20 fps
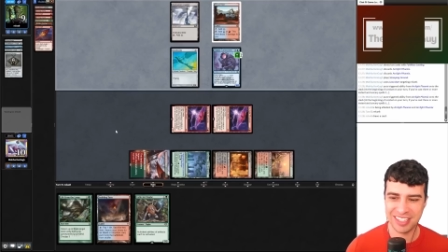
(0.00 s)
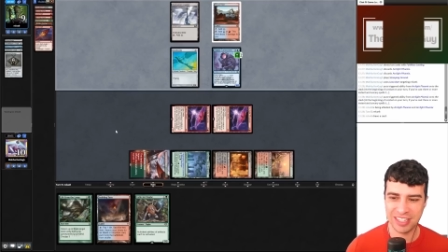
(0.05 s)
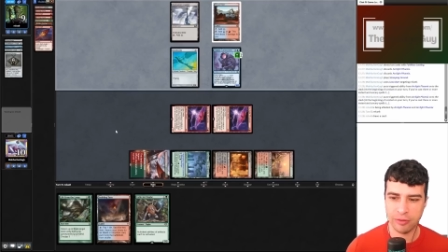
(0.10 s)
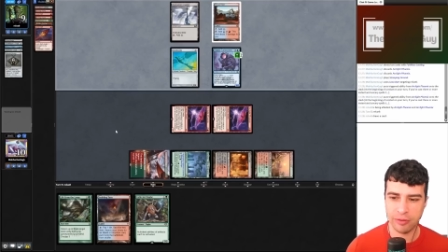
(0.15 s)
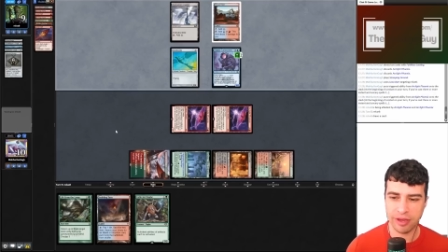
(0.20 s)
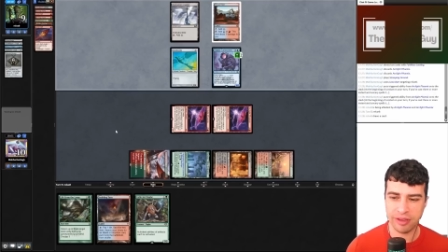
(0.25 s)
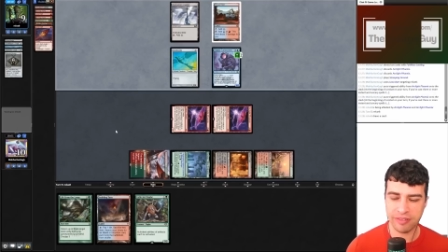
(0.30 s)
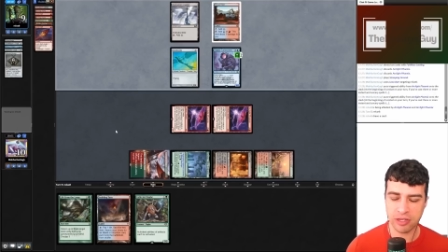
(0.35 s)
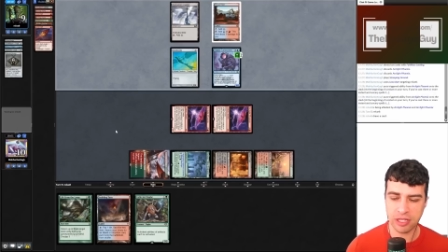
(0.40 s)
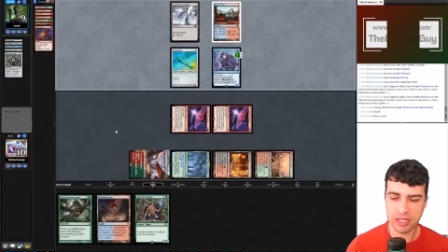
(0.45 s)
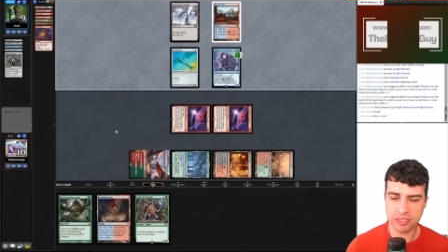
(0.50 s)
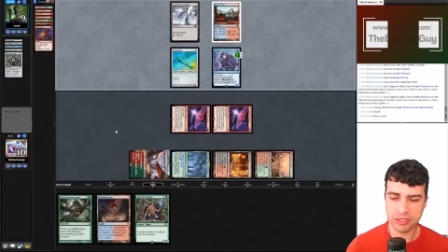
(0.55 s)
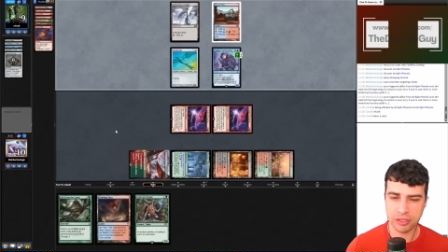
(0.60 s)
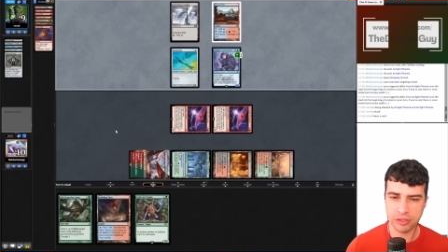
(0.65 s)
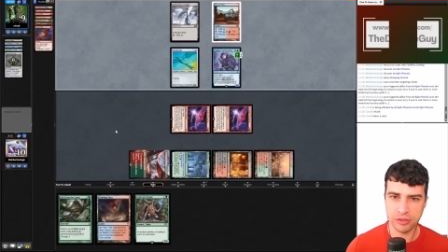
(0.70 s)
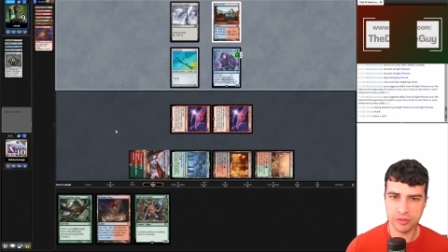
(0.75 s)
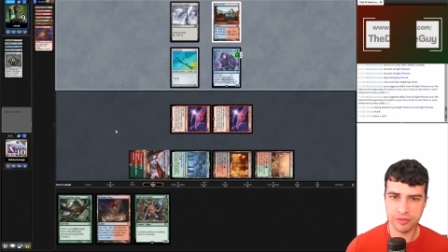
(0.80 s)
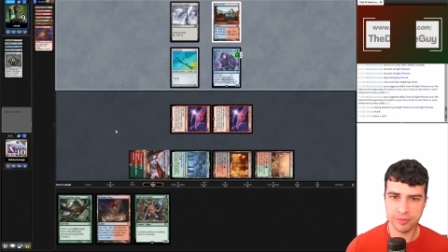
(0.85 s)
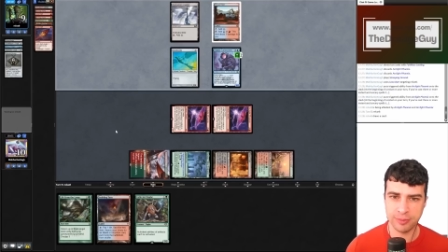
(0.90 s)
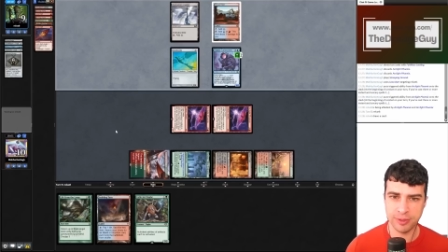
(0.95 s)
We have a Collector
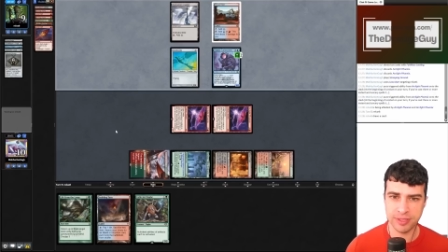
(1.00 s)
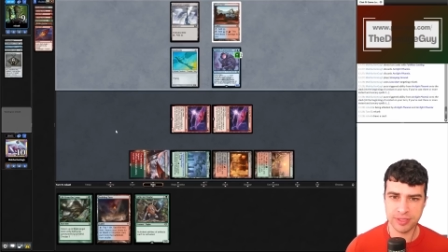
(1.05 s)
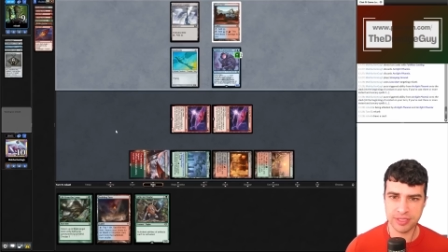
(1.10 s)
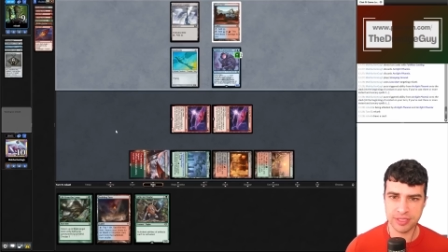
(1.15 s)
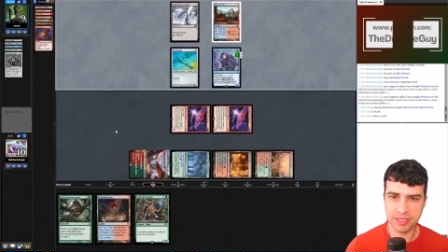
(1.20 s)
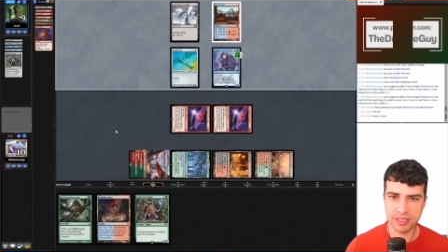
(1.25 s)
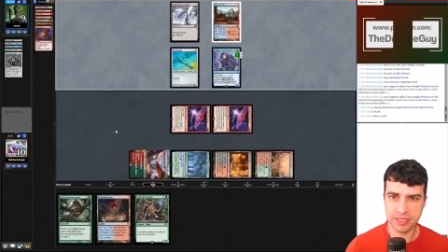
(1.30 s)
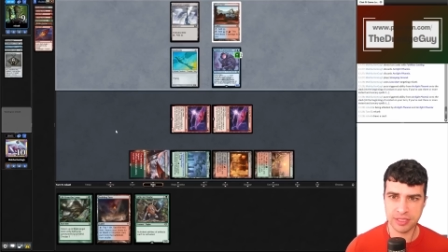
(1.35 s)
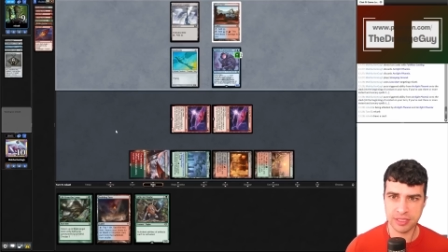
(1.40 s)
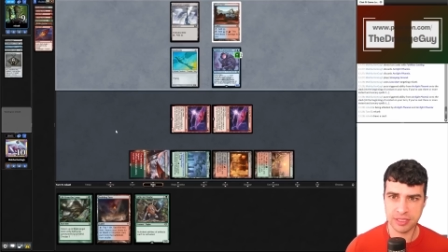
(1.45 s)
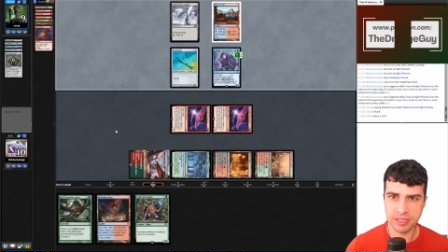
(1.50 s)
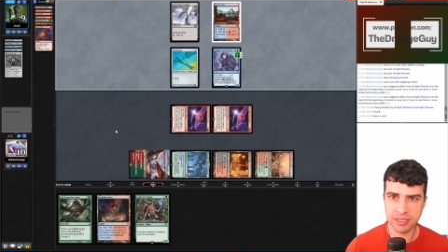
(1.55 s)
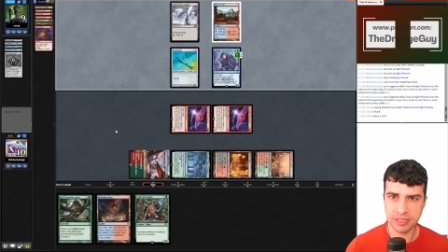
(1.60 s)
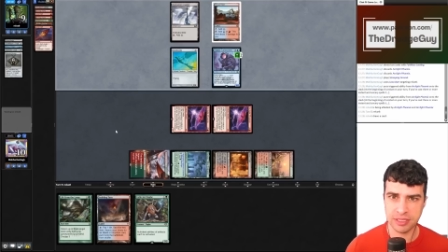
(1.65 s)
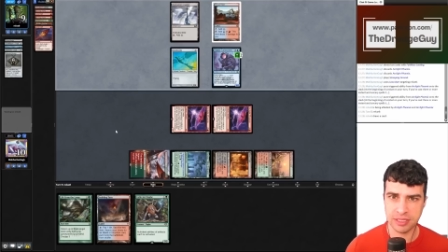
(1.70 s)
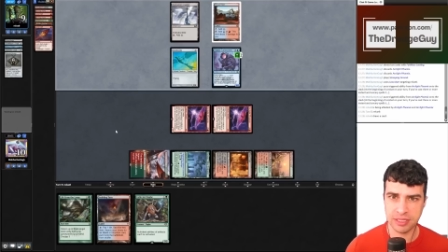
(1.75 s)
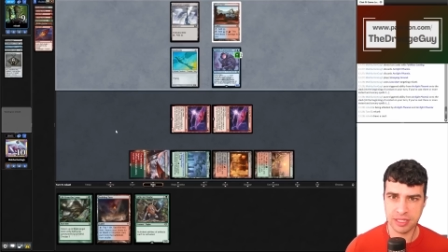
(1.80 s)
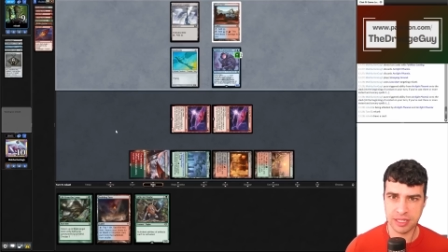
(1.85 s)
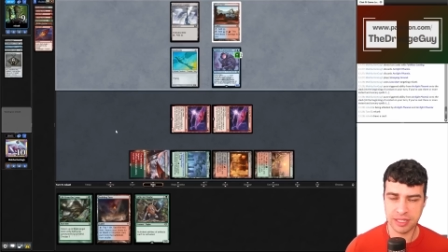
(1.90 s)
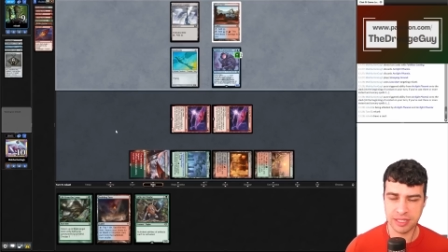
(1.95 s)
Oath, but
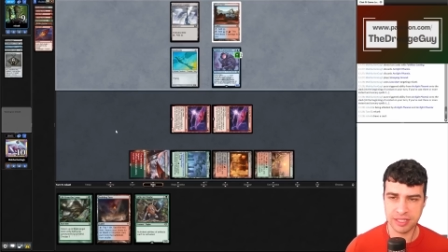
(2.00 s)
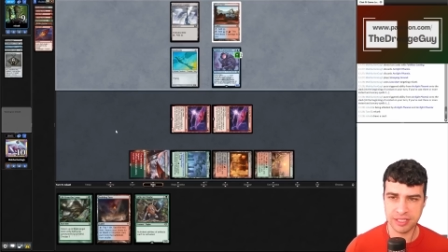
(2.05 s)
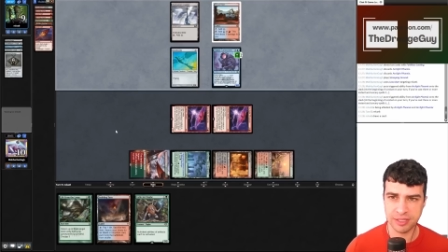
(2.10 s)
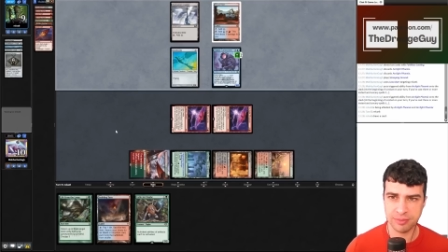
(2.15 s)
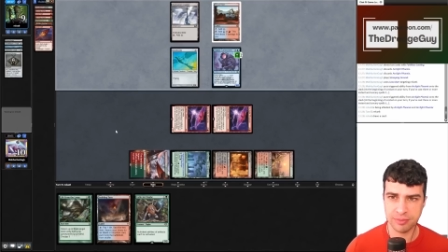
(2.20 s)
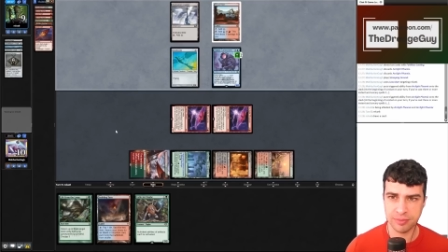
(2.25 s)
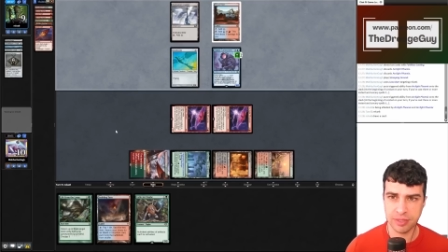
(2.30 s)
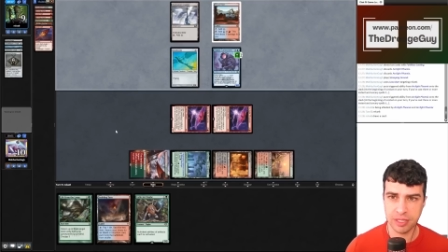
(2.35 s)
unless...